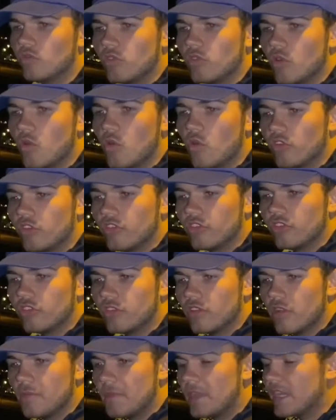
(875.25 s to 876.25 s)
roach.
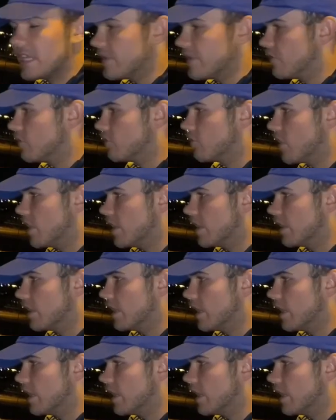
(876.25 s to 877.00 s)
I might even try and